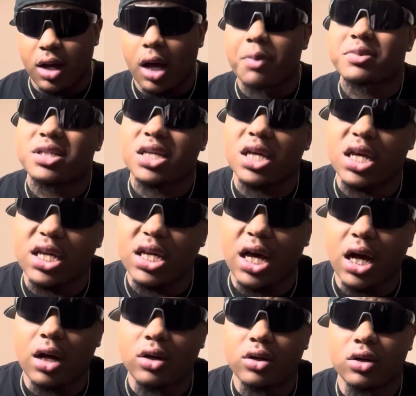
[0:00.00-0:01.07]
I'm gonna tell
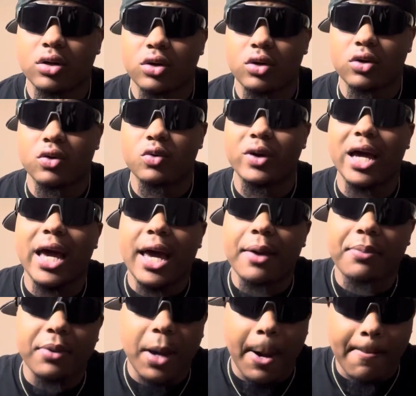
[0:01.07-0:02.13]
y'all what
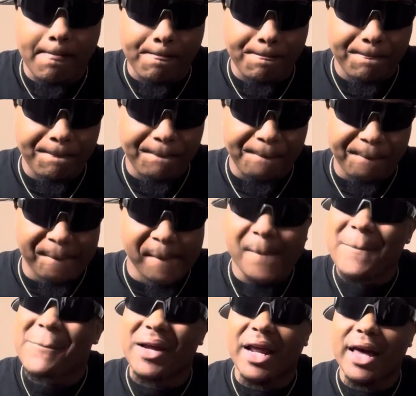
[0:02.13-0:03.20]
happened,
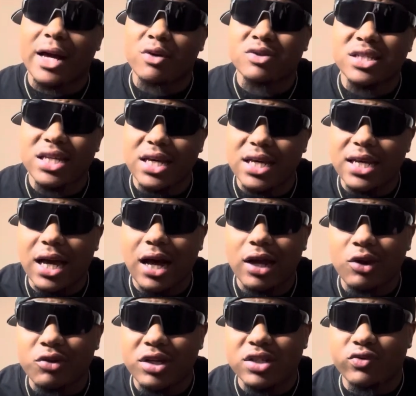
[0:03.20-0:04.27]
but I ain't gonna tell
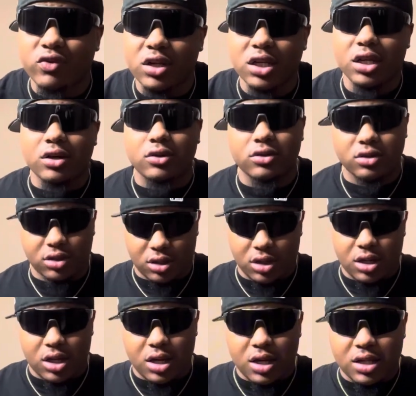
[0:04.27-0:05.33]
y'all on this video.
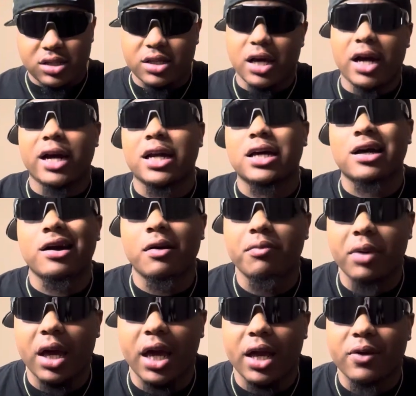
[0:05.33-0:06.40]
So y'all gotta come
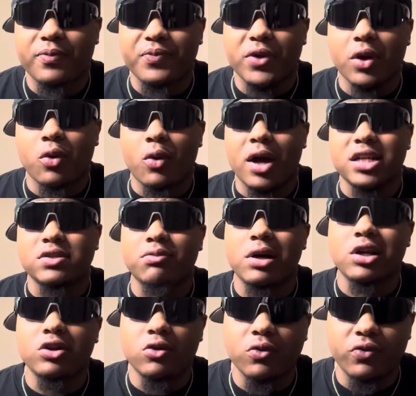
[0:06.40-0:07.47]
back and watch my
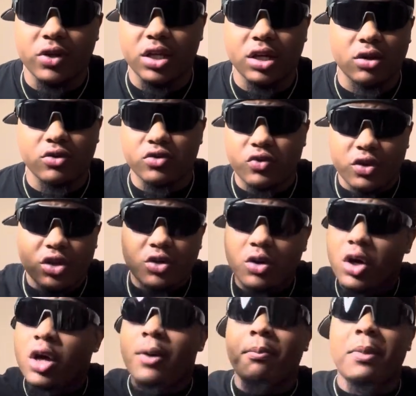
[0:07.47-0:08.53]
new video for you.
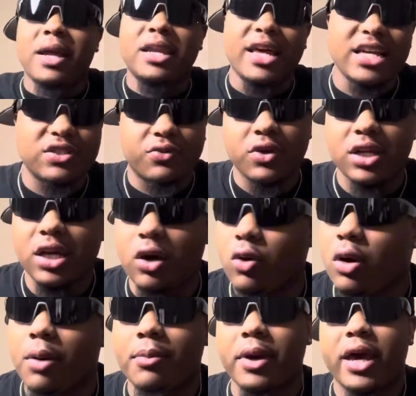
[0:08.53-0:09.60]
My next video,
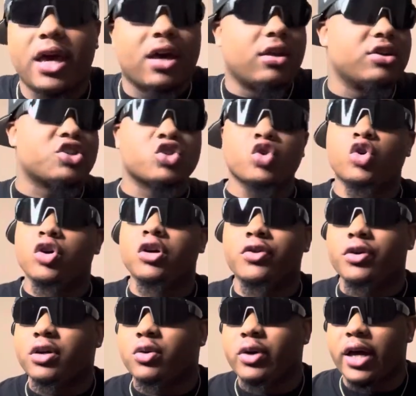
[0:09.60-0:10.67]
I'm gonna have the
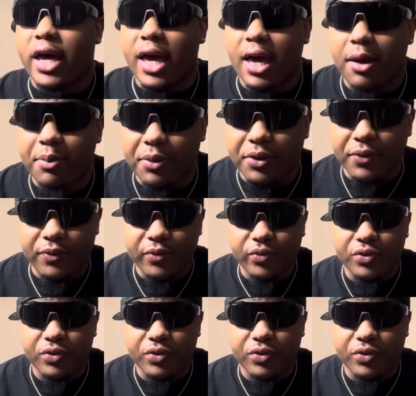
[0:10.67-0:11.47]
story of what happened.